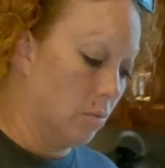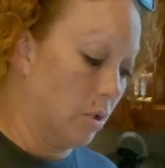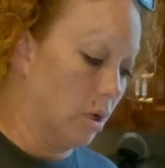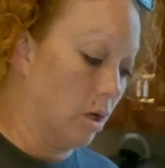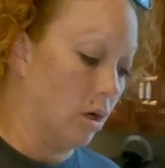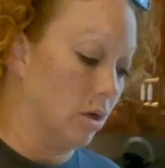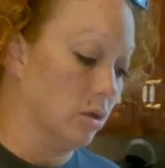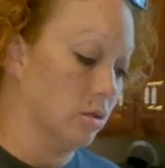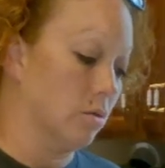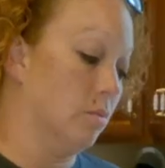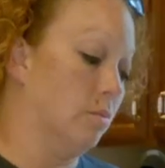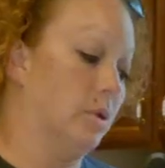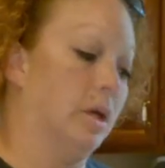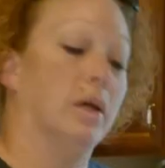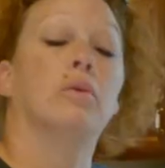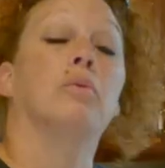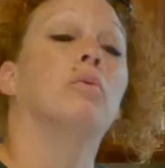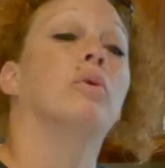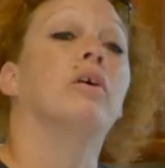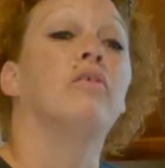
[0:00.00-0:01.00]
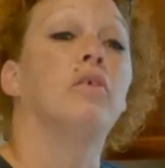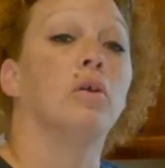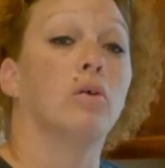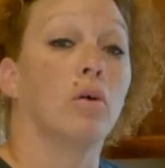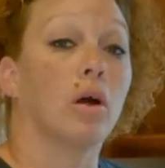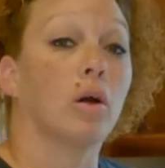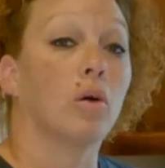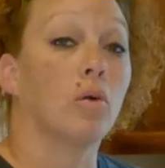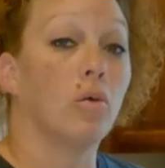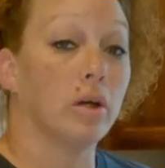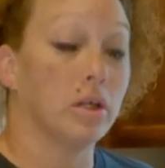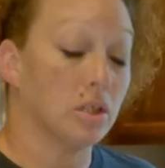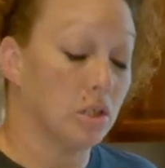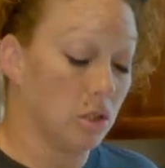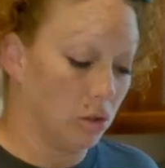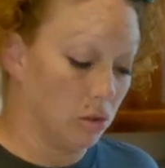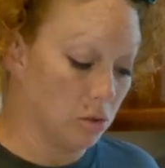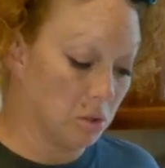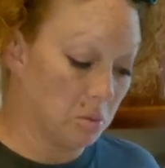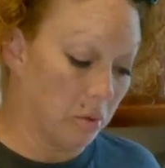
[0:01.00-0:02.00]
but if you are going to
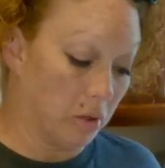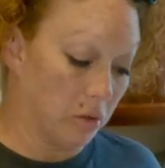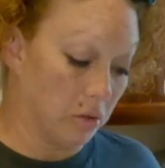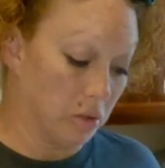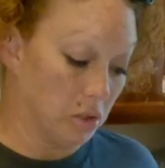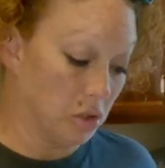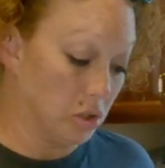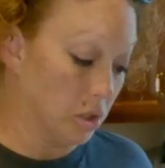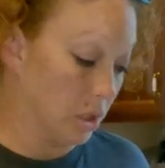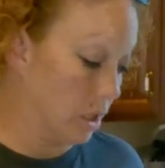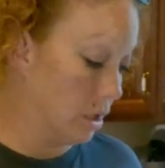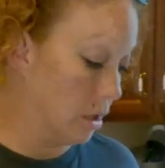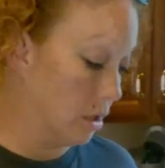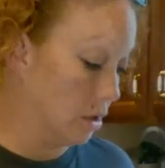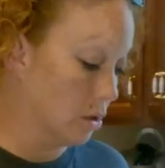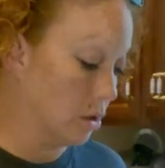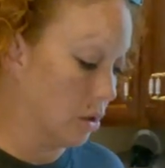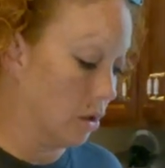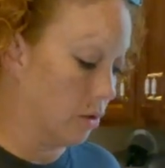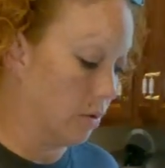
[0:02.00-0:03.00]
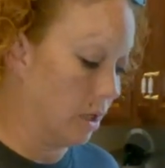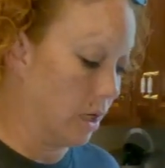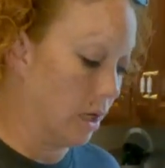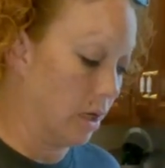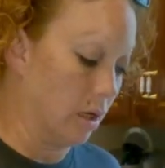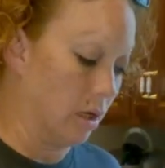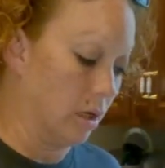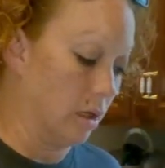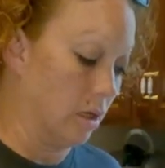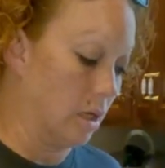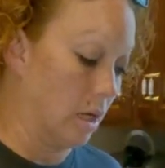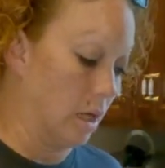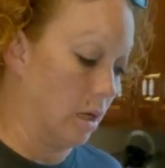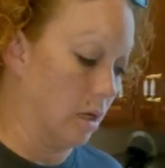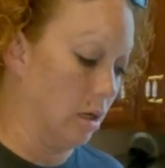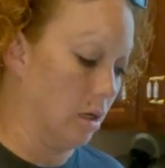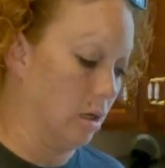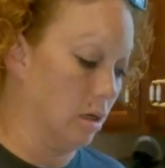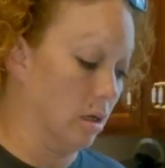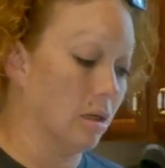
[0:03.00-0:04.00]
use bone-in chicken, go ahead
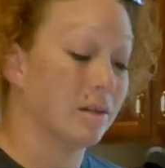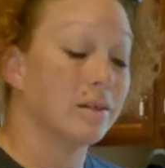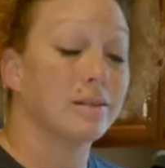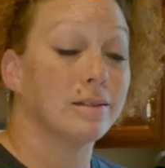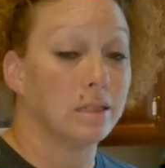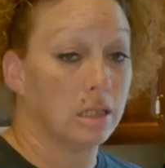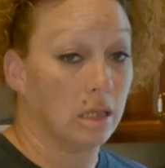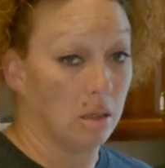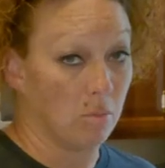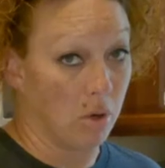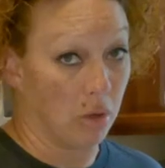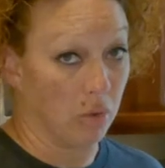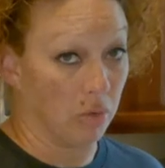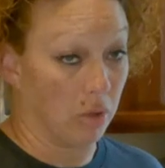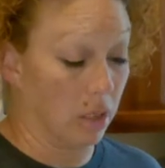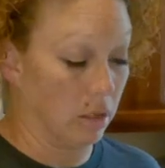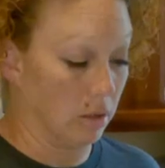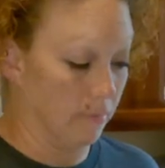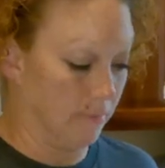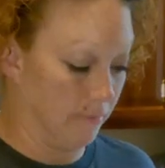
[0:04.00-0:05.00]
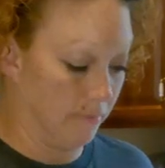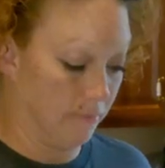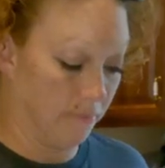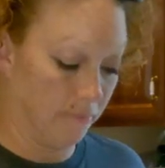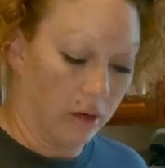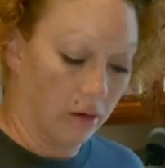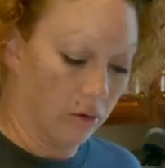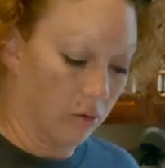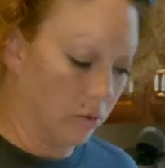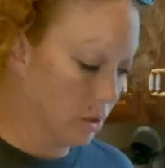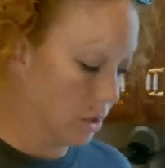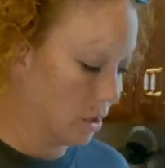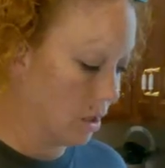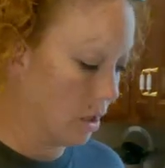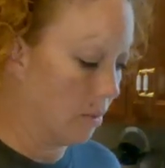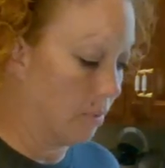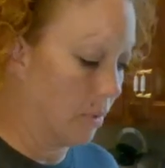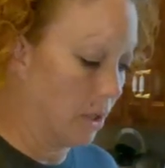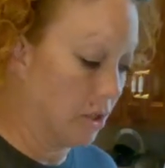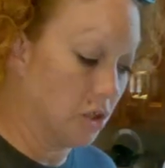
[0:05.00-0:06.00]
and debone it. I always
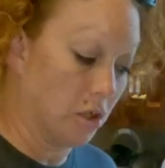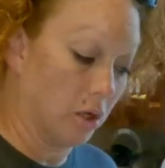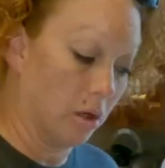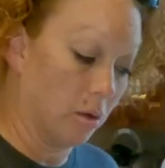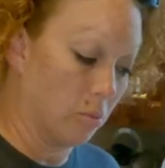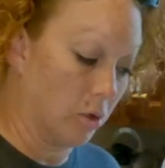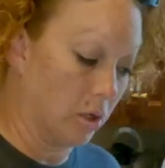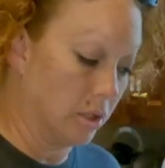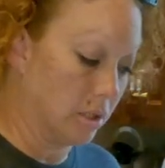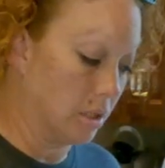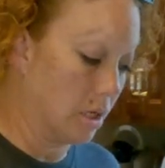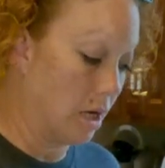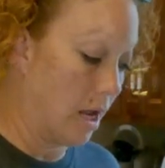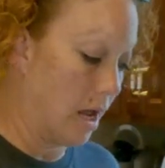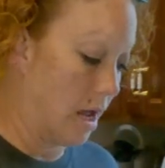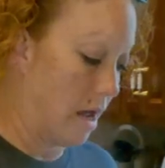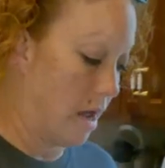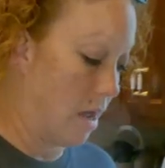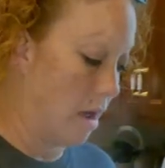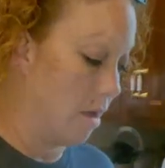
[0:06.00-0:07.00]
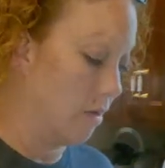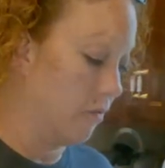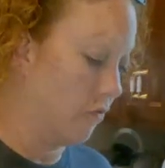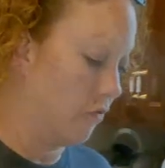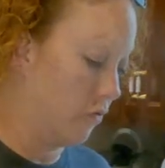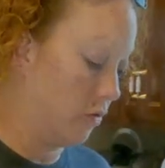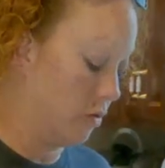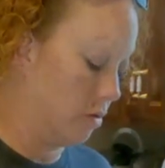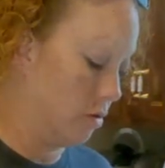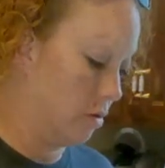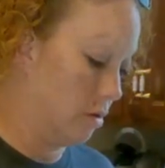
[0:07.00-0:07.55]
cut my chicken breast in half.